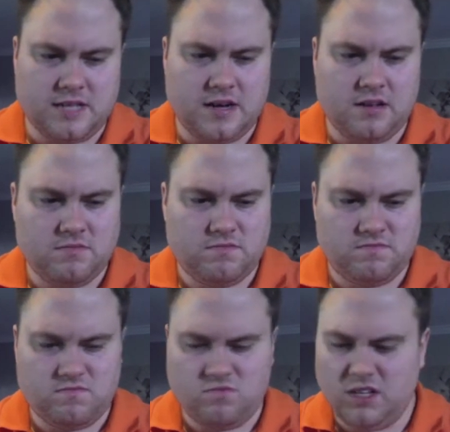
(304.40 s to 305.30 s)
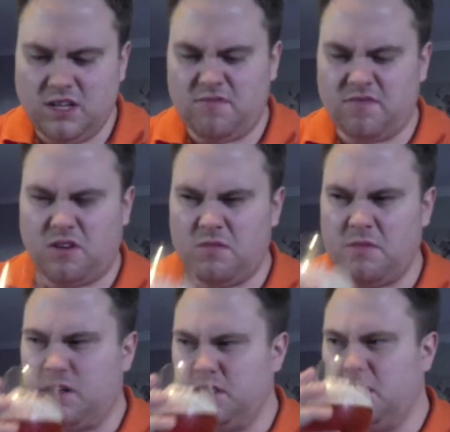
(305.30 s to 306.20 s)
that really
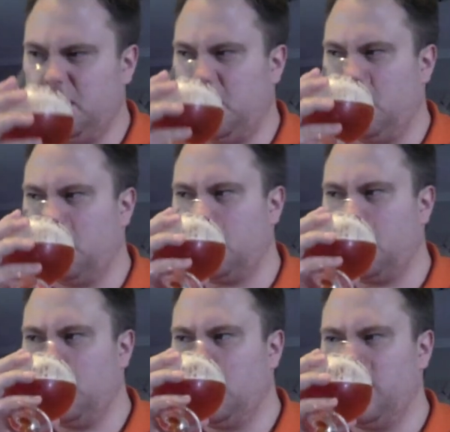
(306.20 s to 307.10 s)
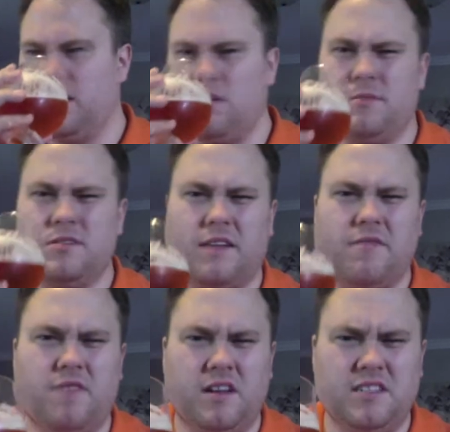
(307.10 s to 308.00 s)
firm, oniony character. Like, almost like
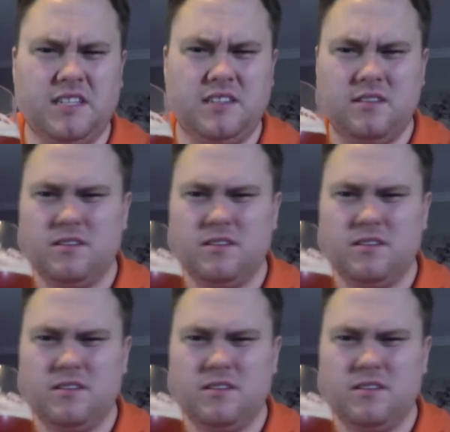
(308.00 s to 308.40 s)
Funyun.